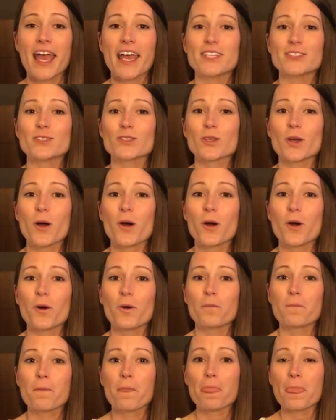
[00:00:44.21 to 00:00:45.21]
And
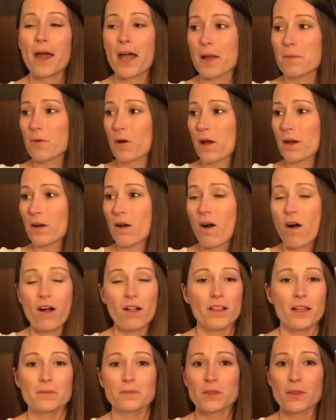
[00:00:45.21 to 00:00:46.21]
so I brought it
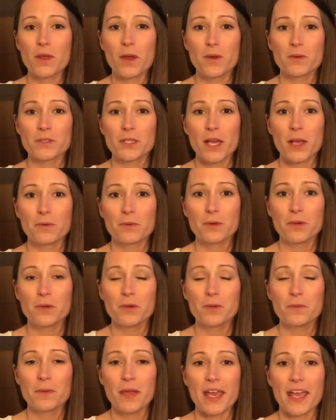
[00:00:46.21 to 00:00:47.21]
all up to the hotel
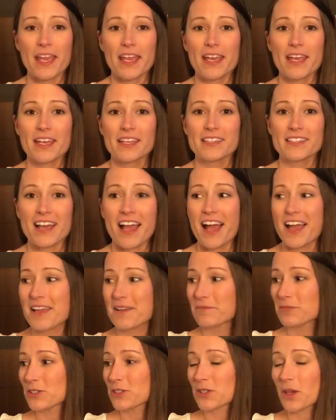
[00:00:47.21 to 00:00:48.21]
room, and I
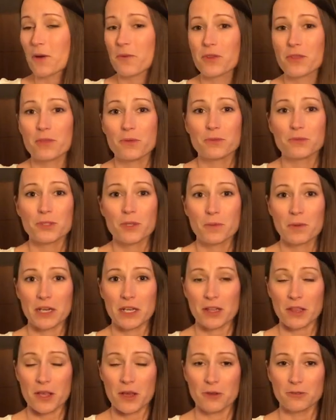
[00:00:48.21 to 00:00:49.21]
am just going through so
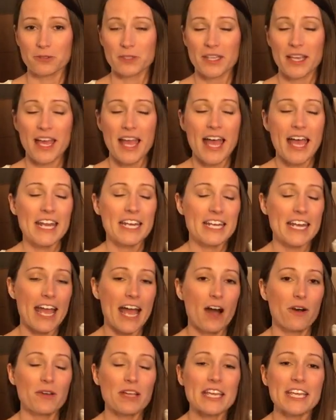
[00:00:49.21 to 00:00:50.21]
many clothes.
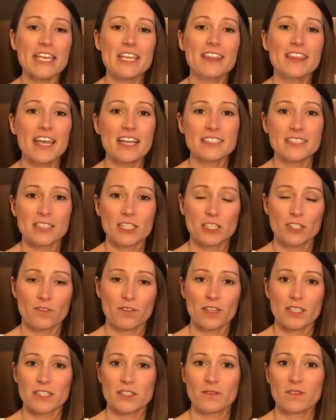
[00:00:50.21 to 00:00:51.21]
Now, in that Stitch
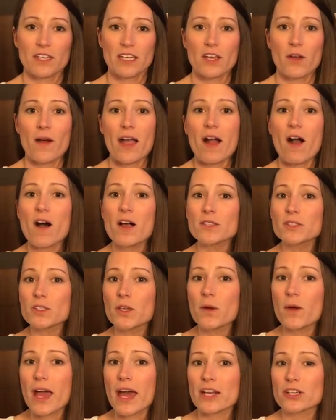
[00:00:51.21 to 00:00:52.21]
Fix video, I
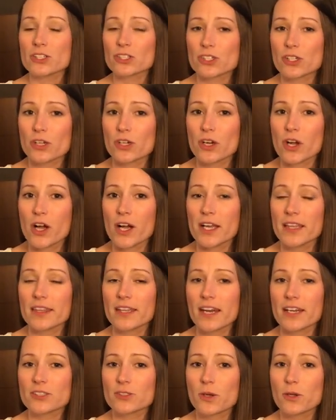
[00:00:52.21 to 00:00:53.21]
also had a shirt on
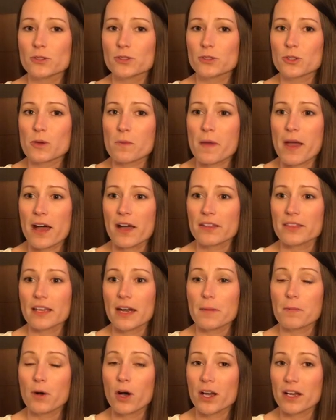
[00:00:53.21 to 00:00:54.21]
that I told you about
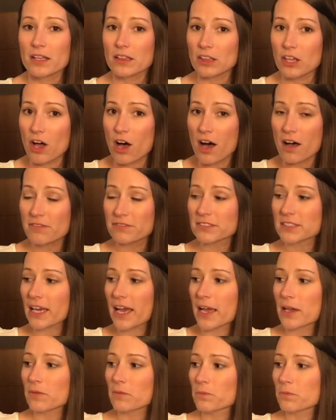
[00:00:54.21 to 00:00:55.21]
that I bought at Loft.
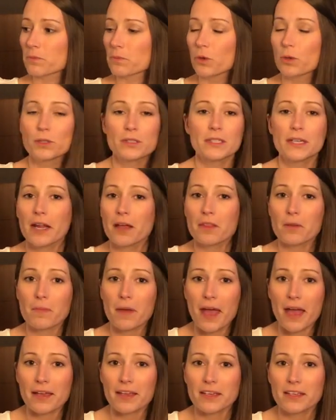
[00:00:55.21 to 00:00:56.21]
I pulled it out of the
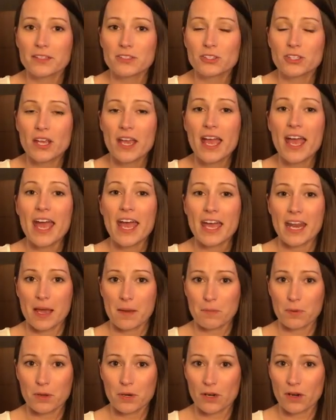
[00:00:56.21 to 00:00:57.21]
package, and
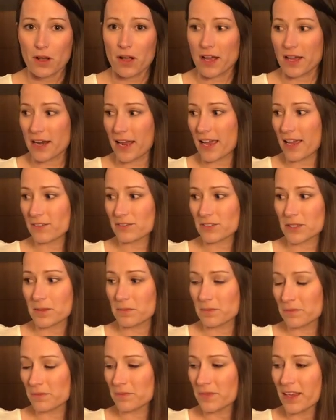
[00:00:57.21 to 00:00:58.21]
I put it on. I have
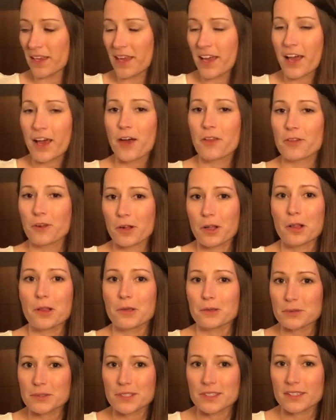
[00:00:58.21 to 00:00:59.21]
some other
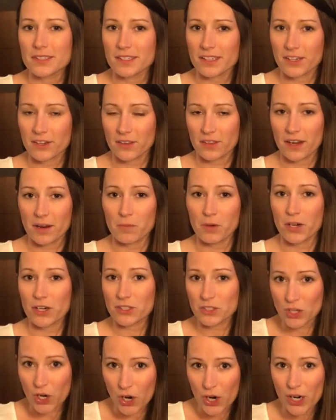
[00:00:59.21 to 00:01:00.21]
clothes sitting here that I bought
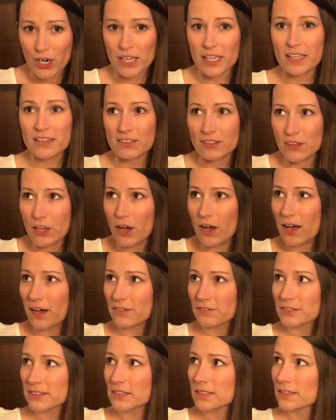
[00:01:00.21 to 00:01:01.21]
at Target and
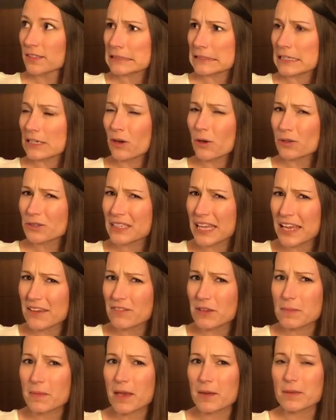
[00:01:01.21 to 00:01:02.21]
Loft and Old
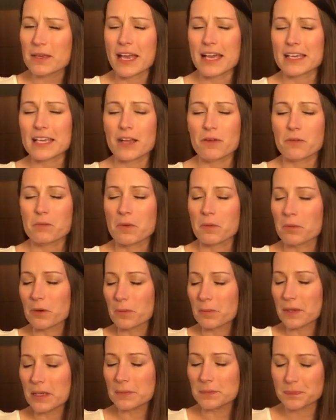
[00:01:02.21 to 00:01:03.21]
Navy, maybe. I can't
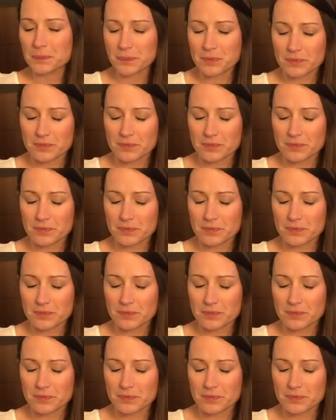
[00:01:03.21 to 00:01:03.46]
remember, but